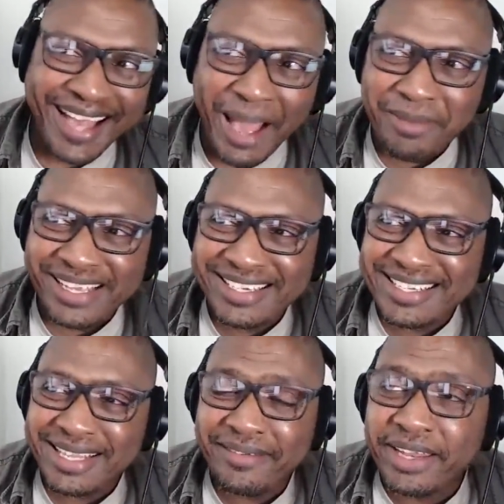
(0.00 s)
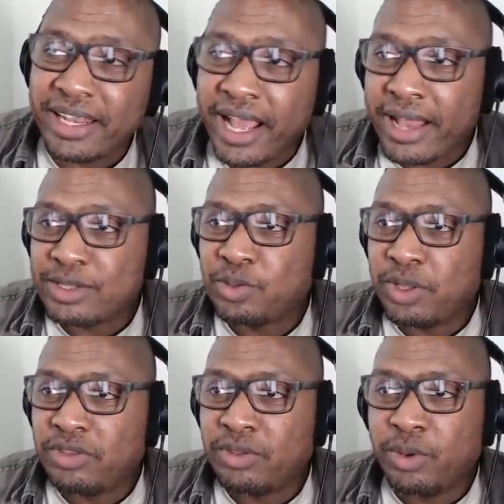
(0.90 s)
I mean, so, she's living in a house
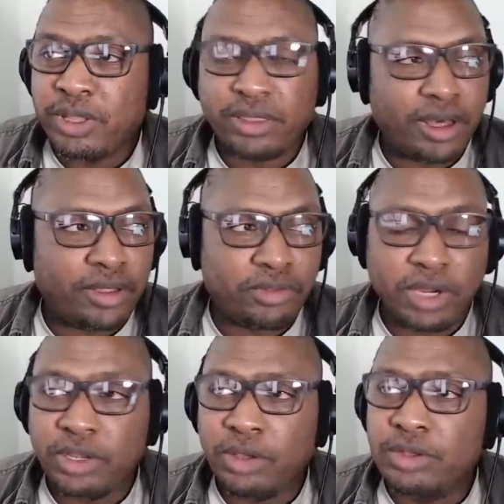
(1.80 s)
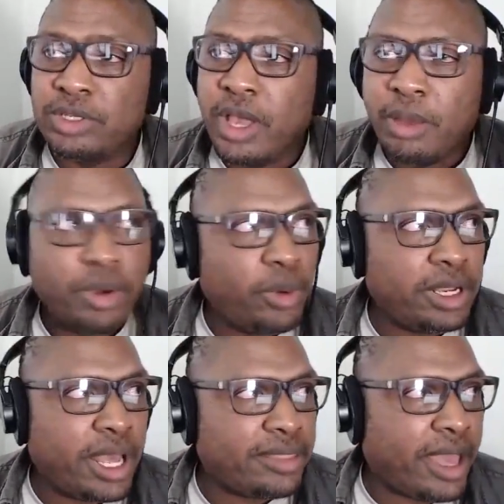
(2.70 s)
with with uh, three dudes, but we're
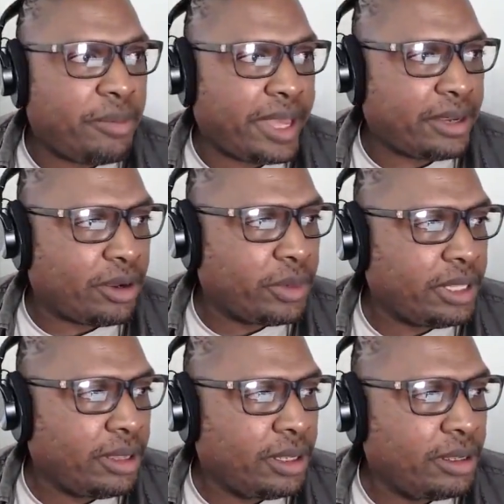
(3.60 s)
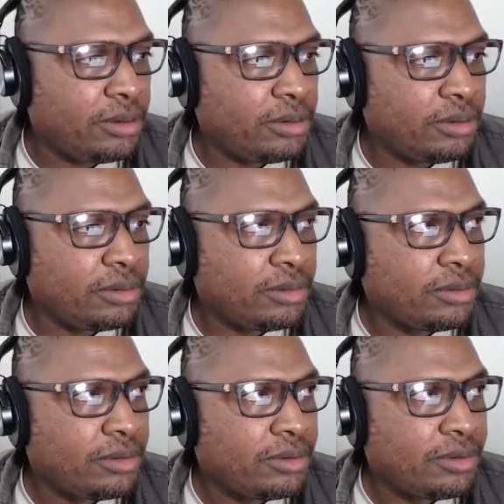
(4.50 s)
not that bad, are we, Lola? No,
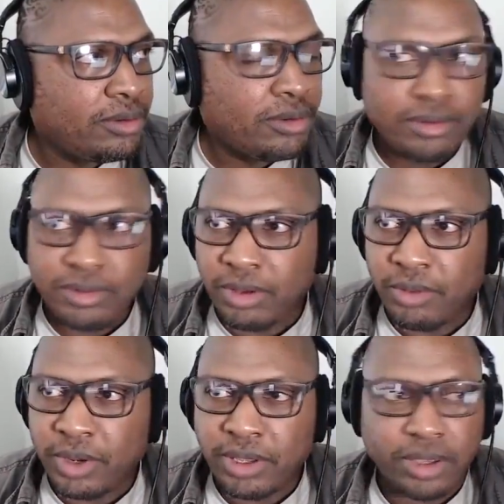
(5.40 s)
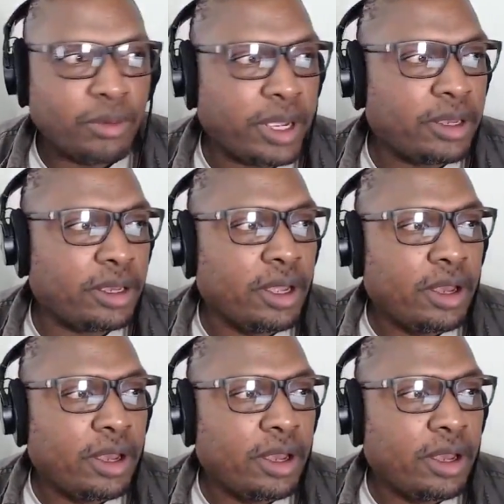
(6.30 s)
you guys are good. No, we're good. No, we're good.